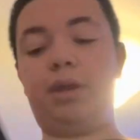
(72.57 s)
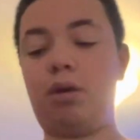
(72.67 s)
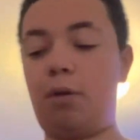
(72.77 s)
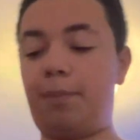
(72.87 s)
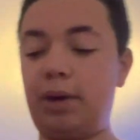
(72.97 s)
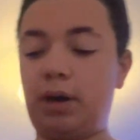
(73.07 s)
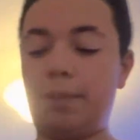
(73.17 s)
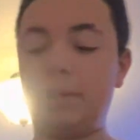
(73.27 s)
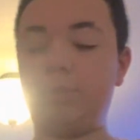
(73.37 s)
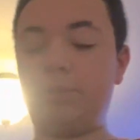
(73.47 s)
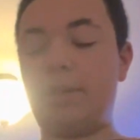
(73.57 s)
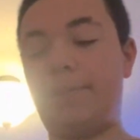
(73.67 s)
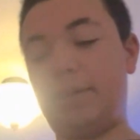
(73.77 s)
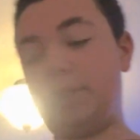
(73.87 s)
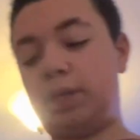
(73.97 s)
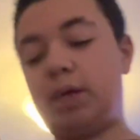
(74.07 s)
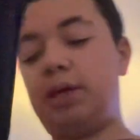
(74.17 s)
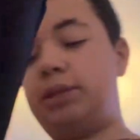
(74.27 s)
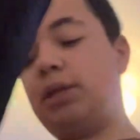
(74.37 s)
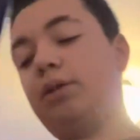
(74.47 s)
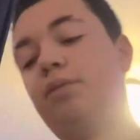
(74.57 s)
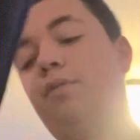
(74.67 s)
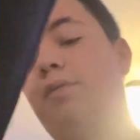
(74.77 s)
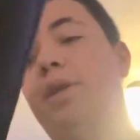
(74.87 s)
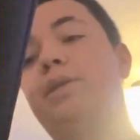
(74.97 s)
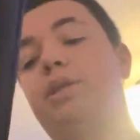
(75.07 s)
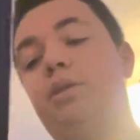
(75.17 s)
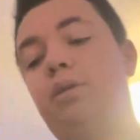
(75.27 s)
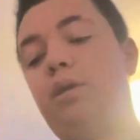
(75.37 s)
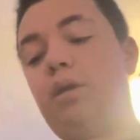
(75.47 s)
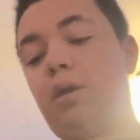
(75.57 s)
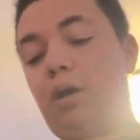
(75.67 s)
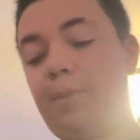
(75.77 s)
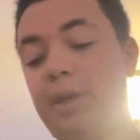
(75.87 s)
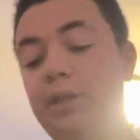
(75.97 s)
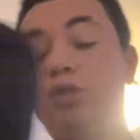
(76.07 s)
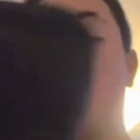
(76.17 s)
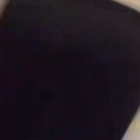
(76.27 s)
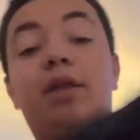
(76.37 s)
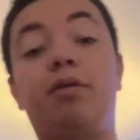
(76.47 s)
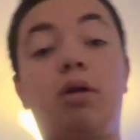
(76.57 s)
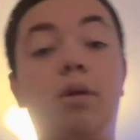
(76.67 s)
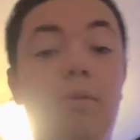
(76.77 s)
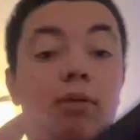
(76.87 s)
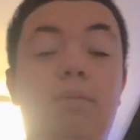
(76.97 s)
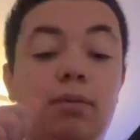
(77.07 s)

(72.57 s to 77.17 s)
you open it up. It's really a basic case, nothing too crazy. It is quite durable.